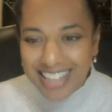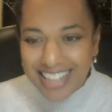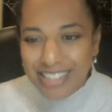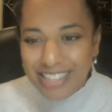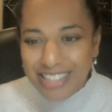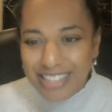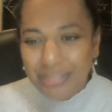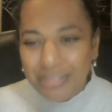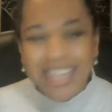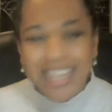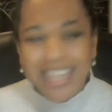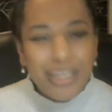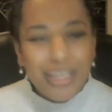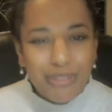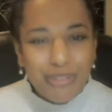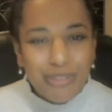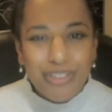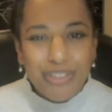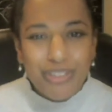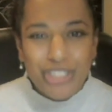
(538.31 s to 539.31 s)
So thank you
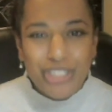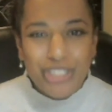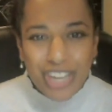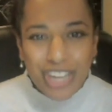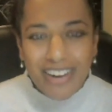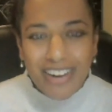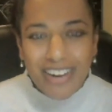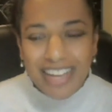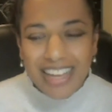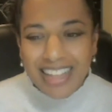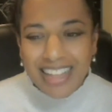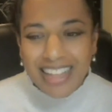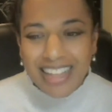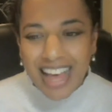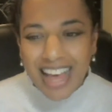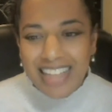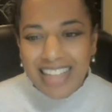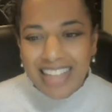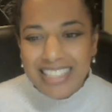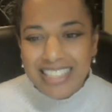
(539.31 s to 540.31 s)
for sharing
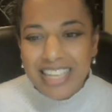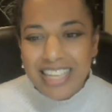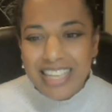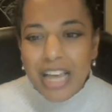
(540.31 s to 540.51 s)
that.